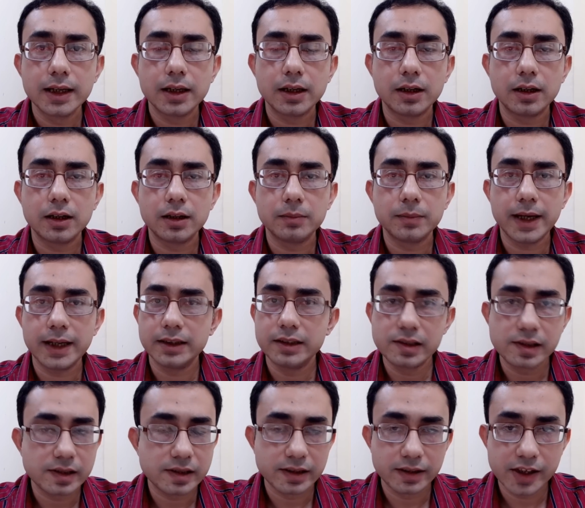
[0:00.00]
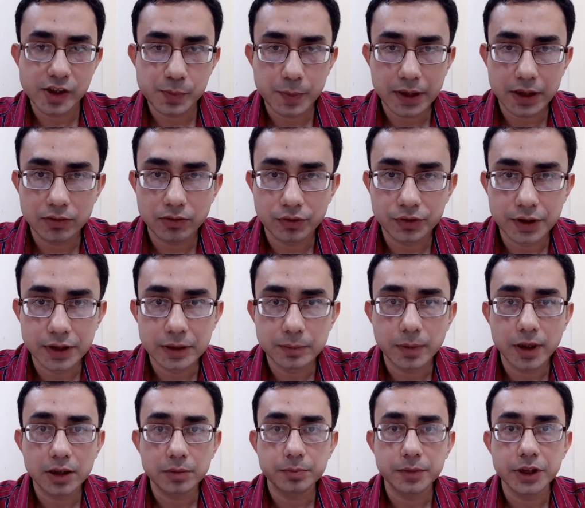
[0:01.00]
and this is irrespective of the
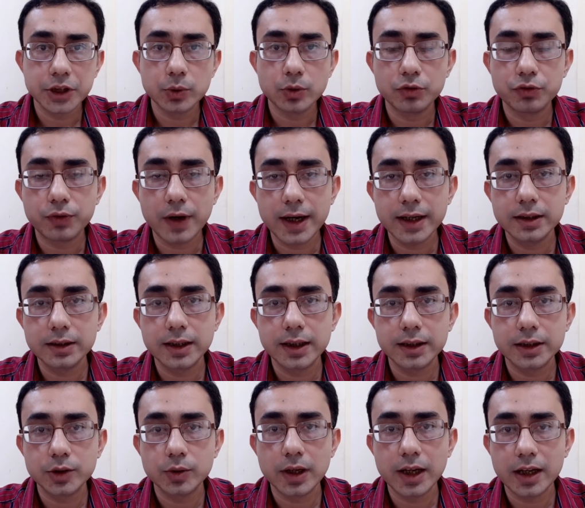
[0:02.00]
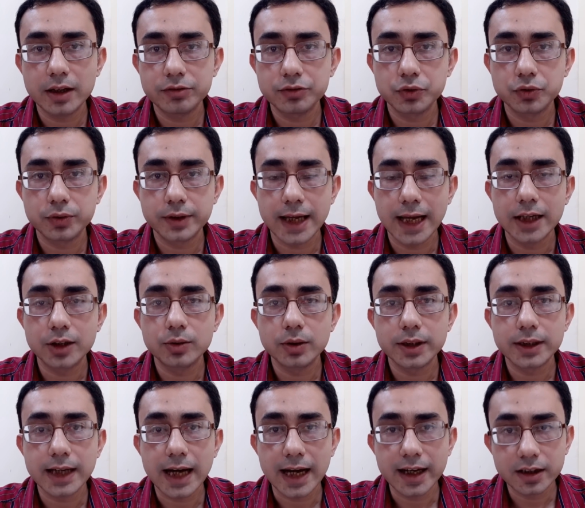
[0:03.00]
department, you will find that you will have to
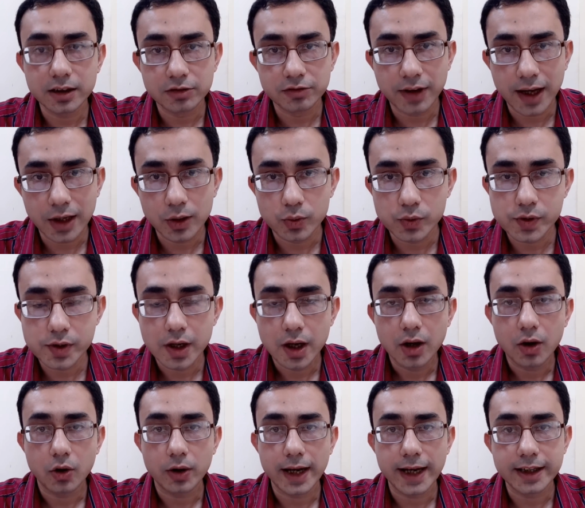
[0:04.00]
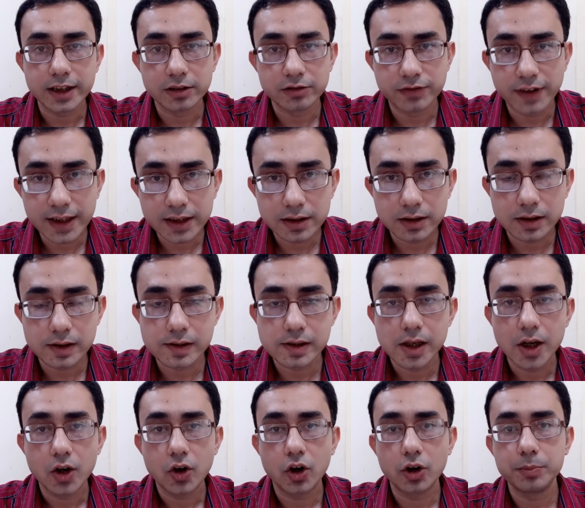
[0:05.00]
calculate eigenvalues or
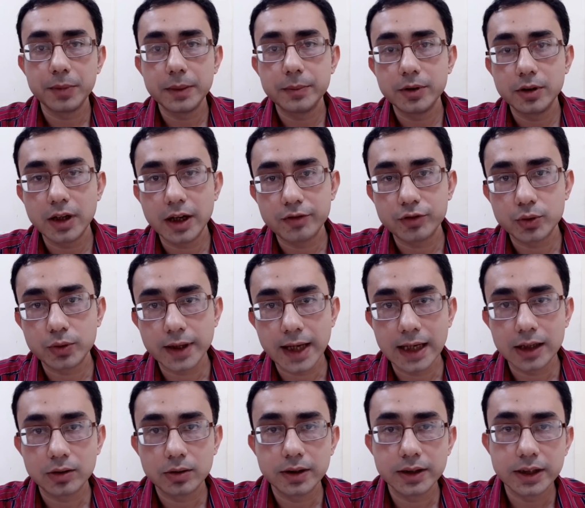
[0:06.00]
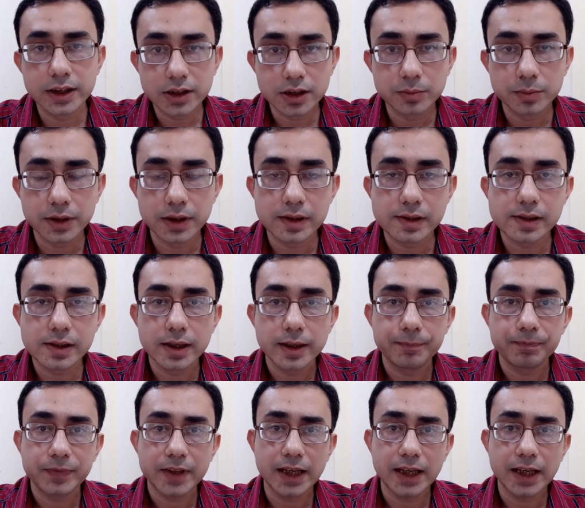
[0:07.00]
eigenvectors, or maybe you'll have to calculate determinants.